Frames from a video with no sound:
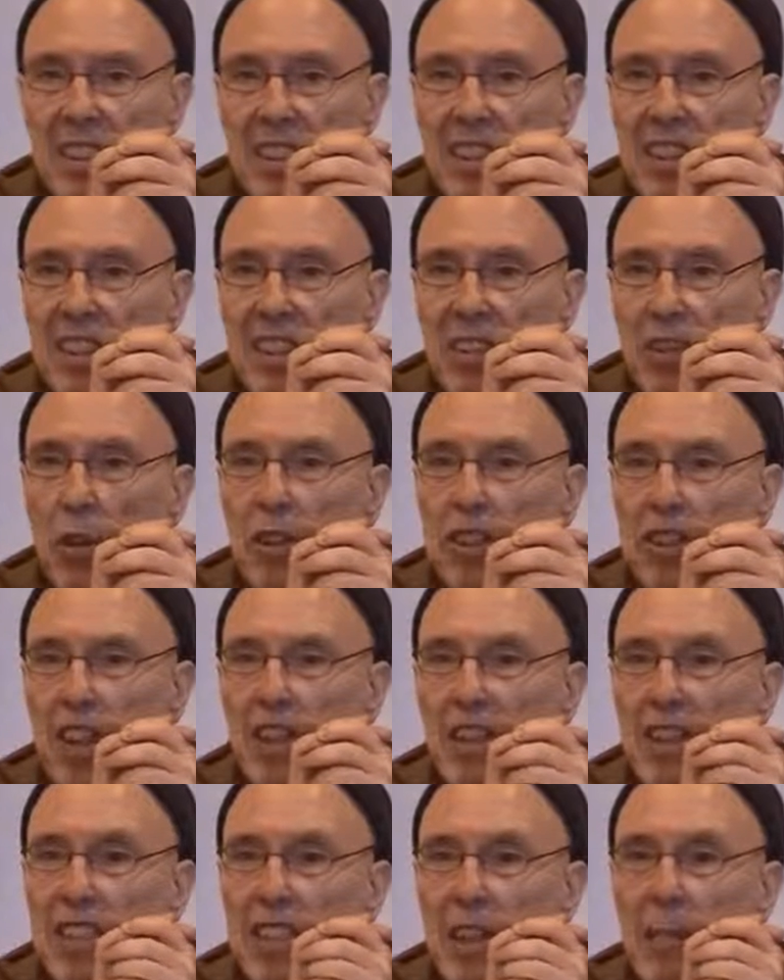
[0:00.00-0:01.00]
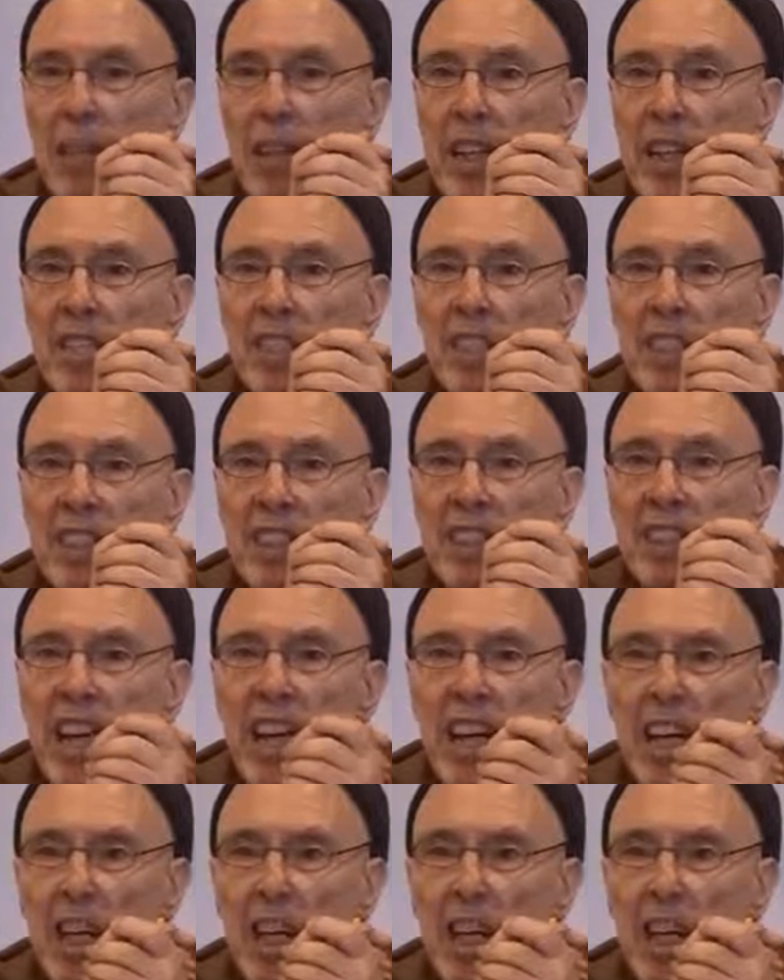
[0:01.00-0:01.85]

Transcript: discourse on the simile of the snake.